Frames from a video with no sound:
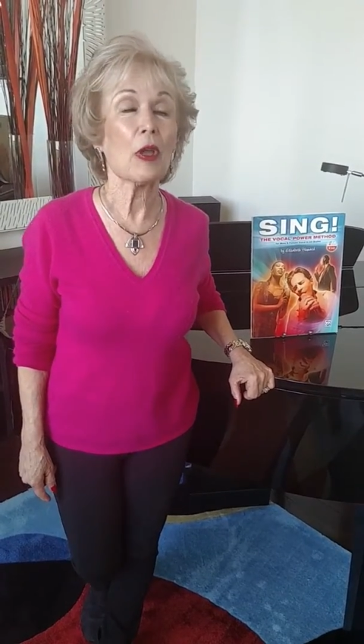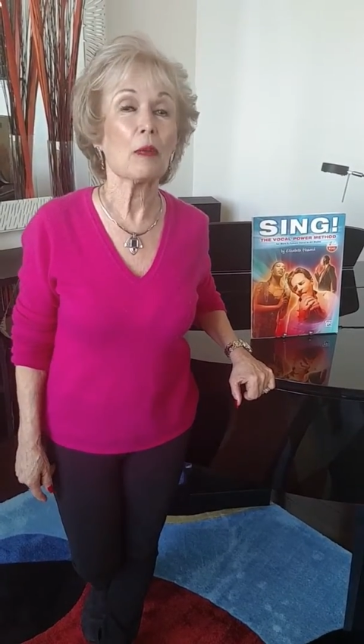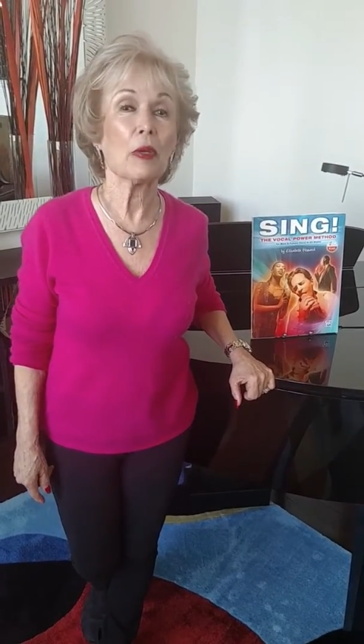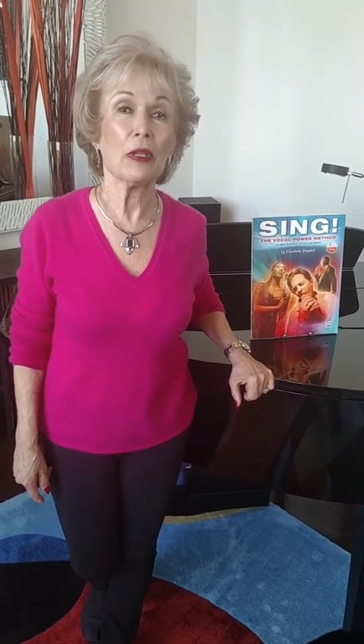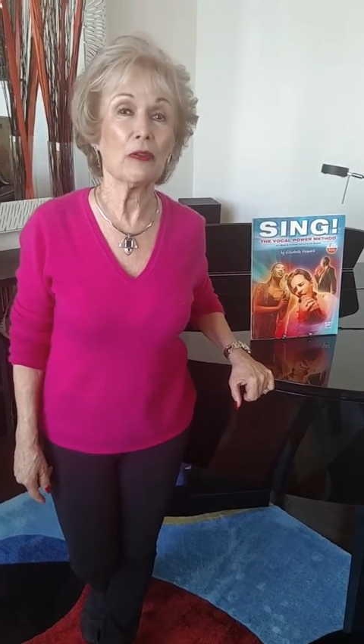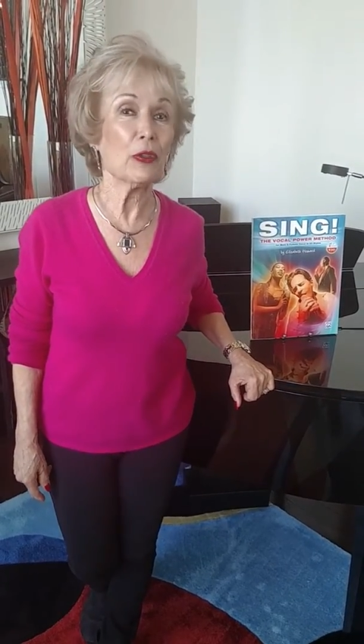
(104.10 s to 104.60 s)

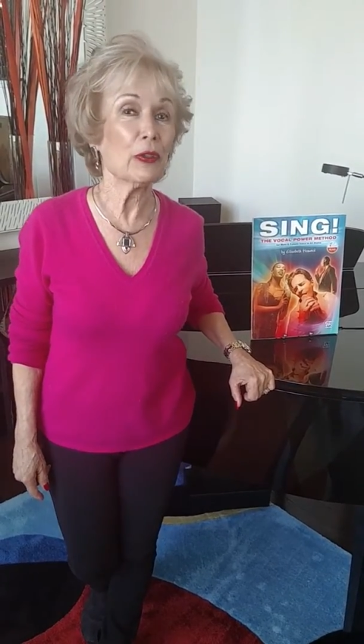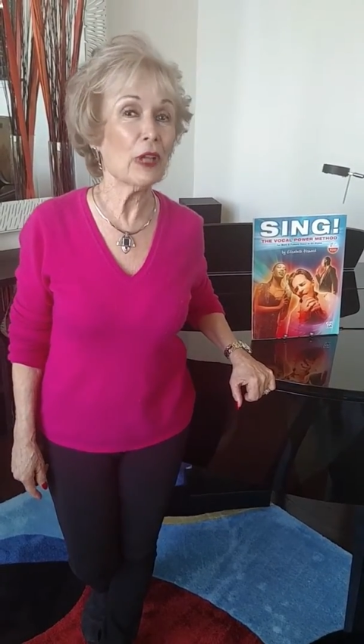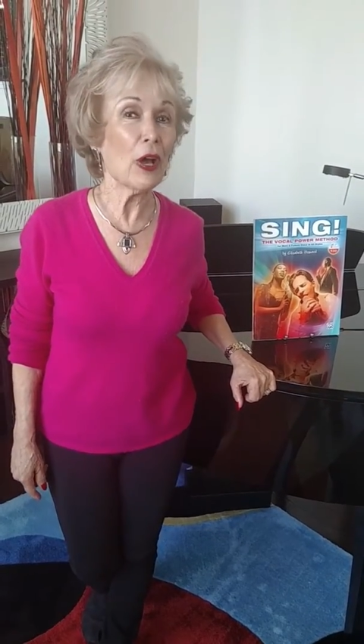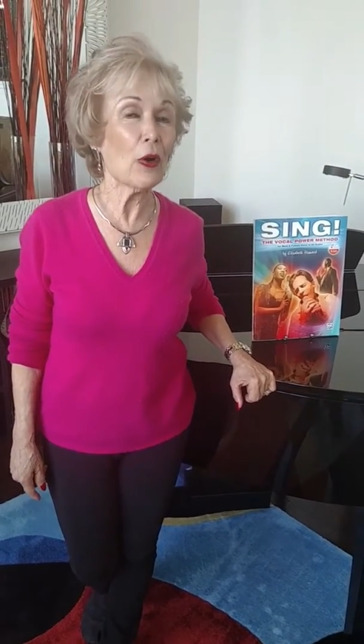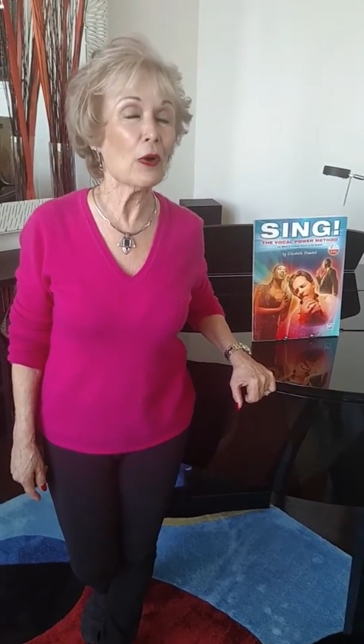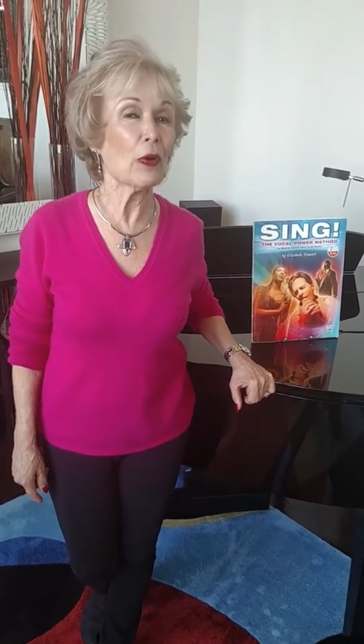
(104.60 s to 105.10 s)
But if you
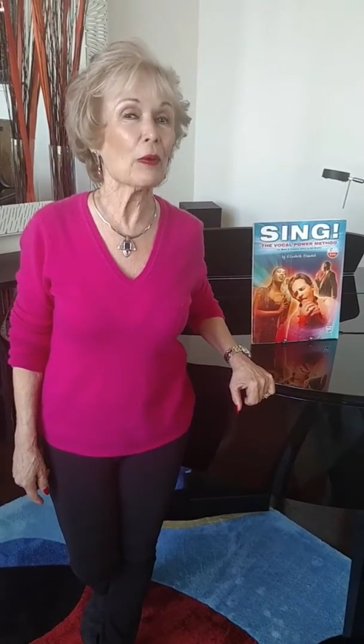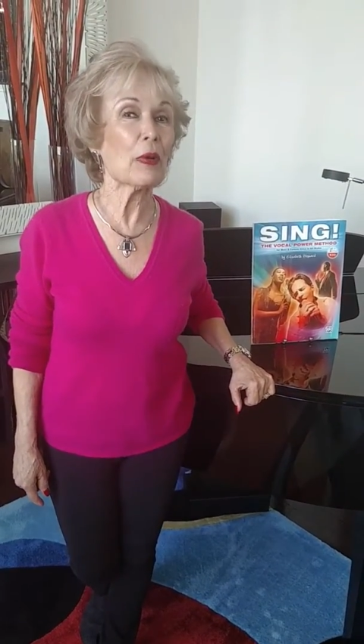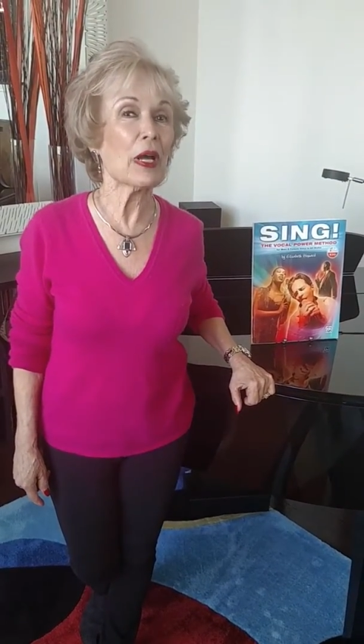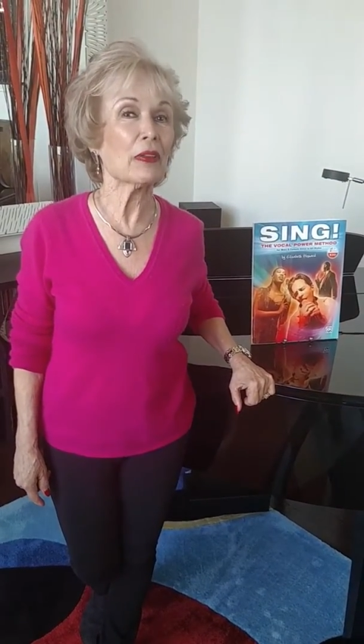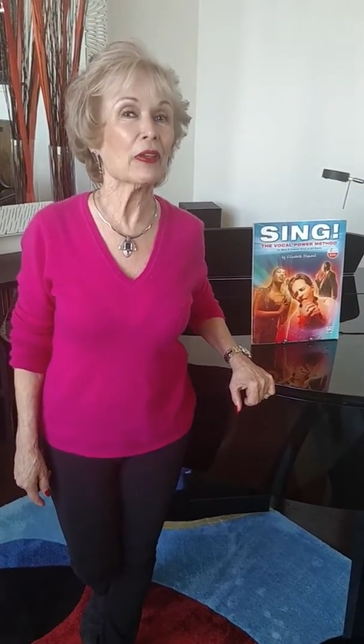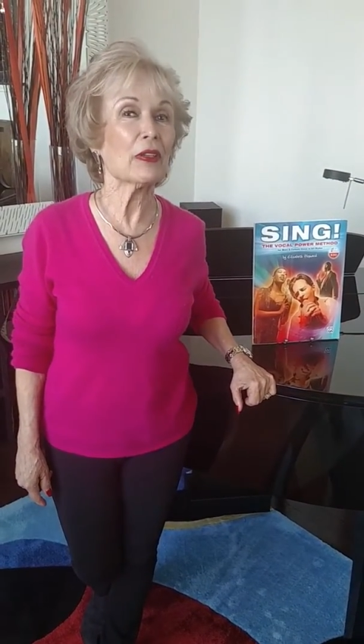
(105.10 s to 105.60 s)
know
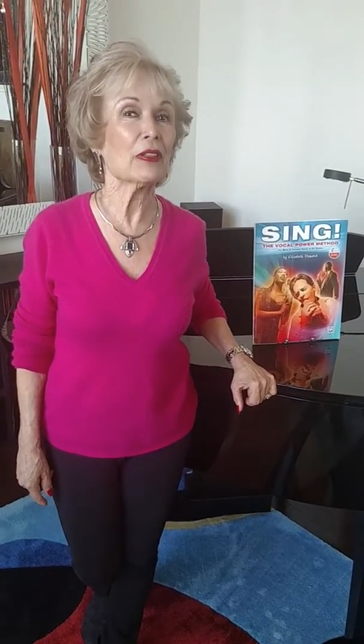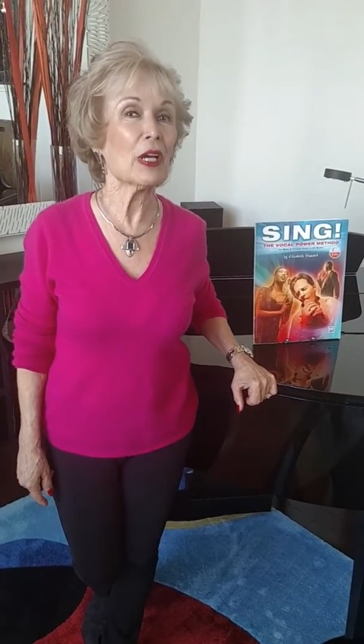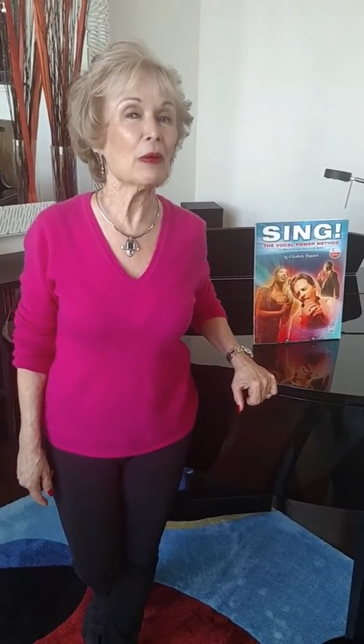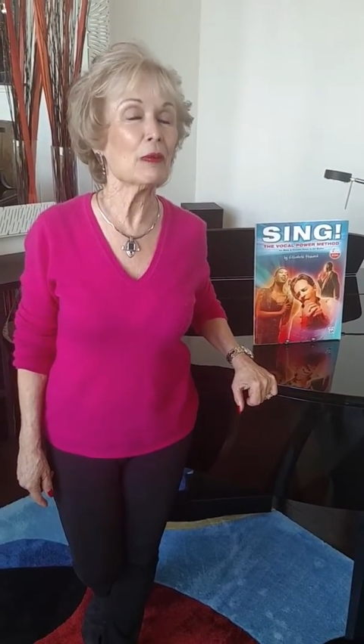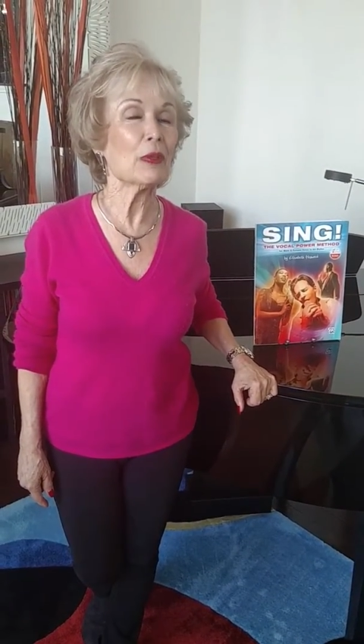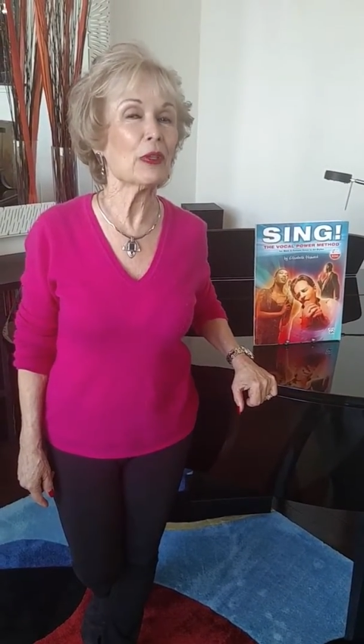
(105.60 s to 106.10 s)
about the
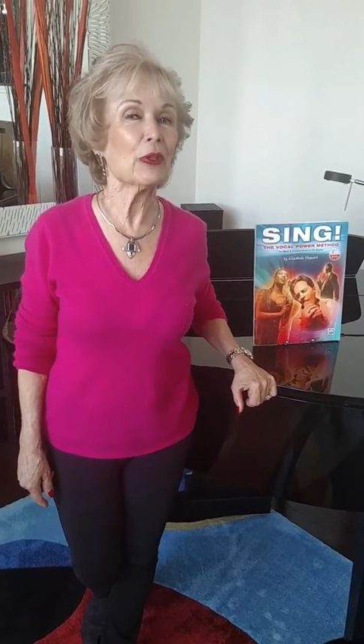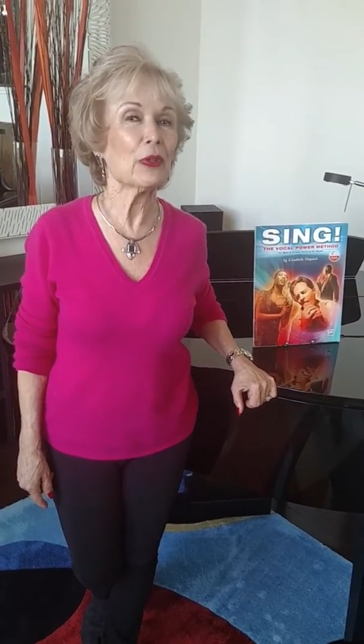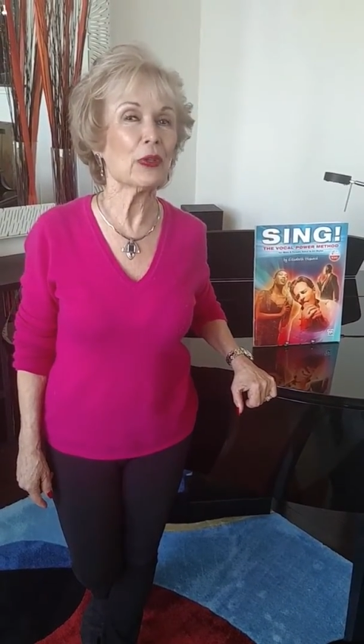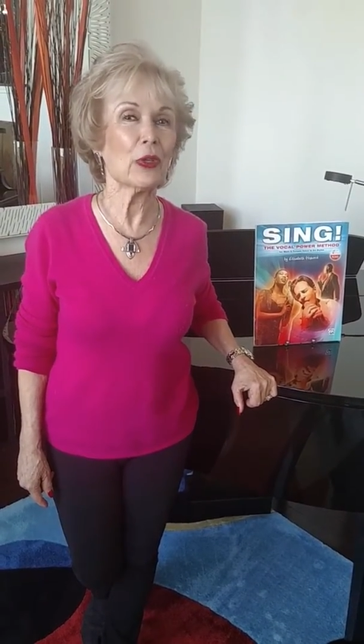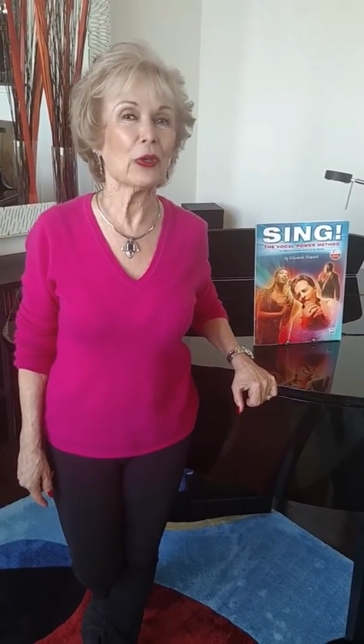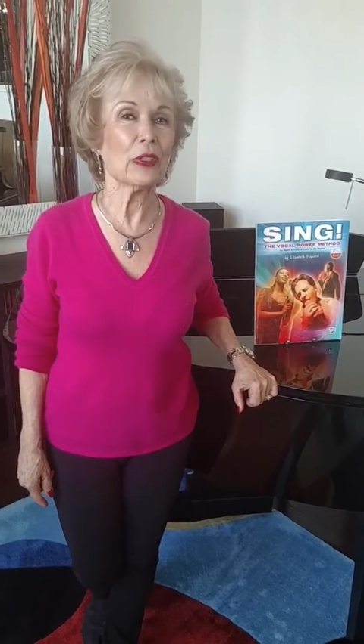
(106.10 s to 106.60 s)
W,
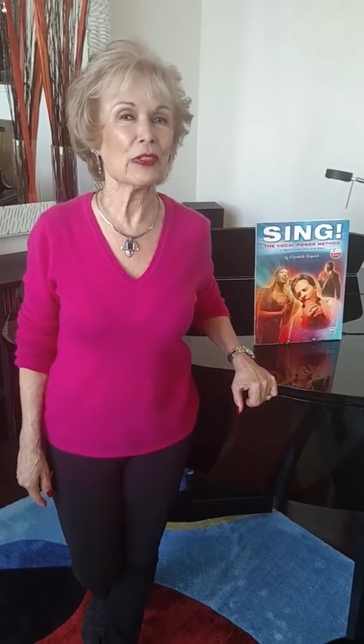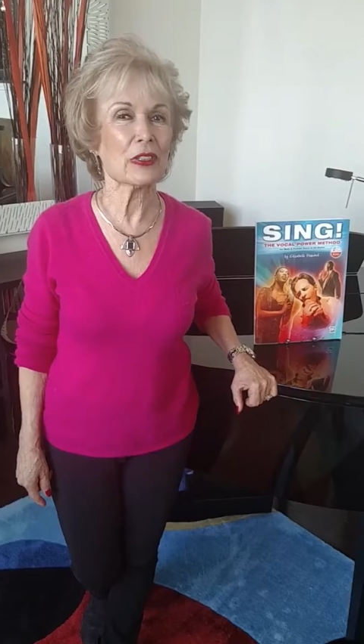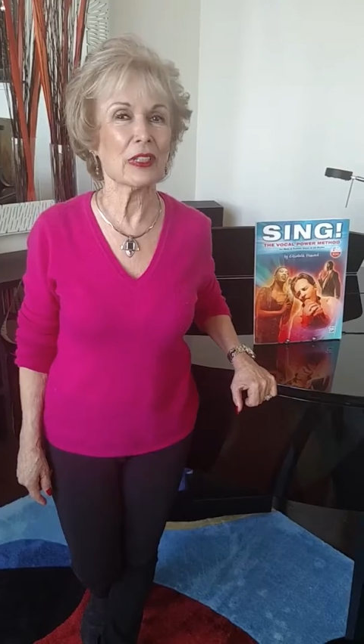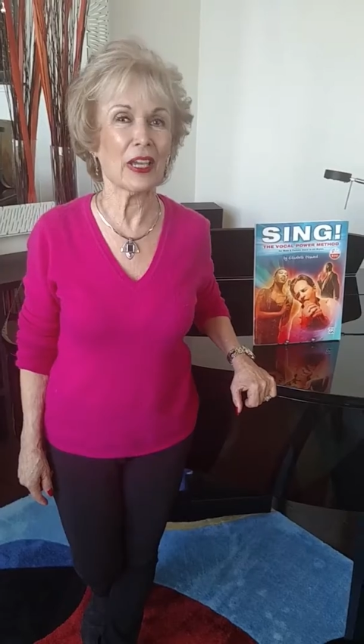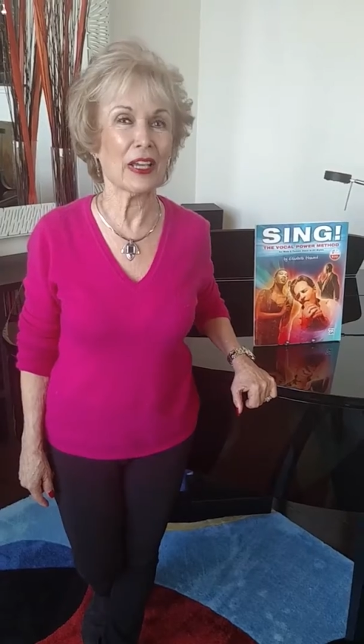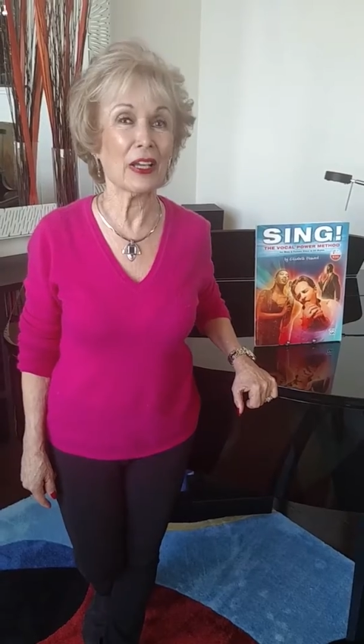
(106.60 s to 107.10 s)
you'll
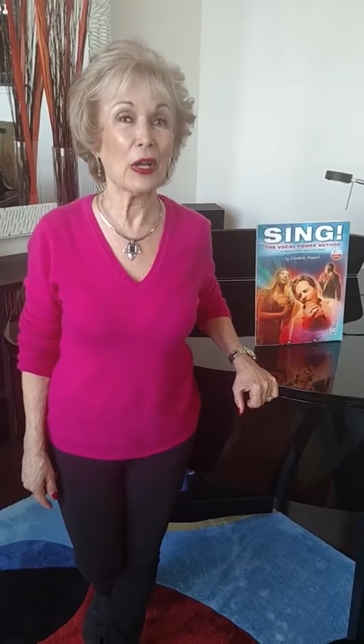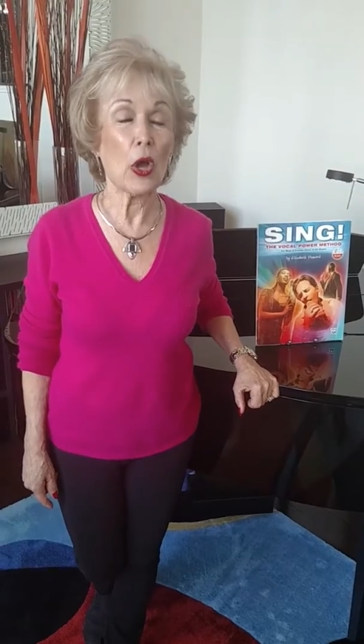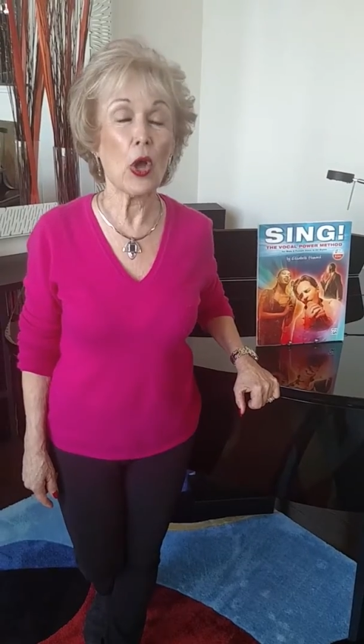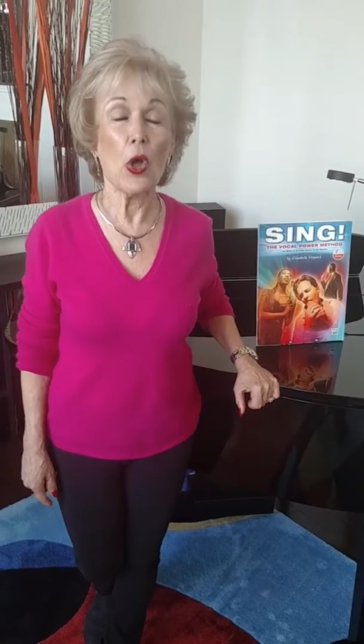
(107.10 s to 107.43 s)
sing,